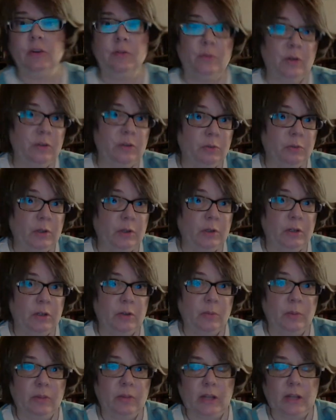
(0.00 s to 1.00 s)
frustrated
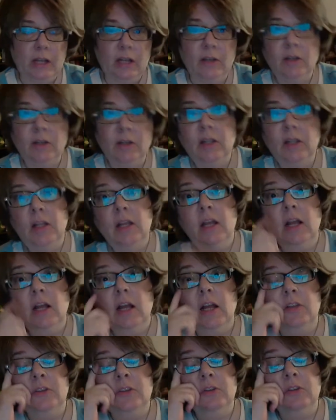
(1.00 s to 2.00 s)
with that,
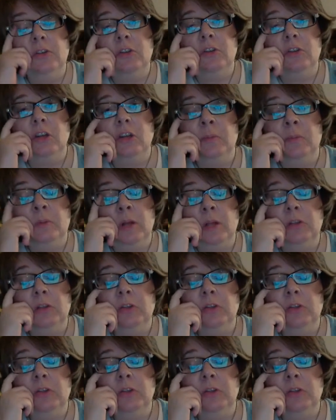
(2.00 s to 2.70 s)
and this time,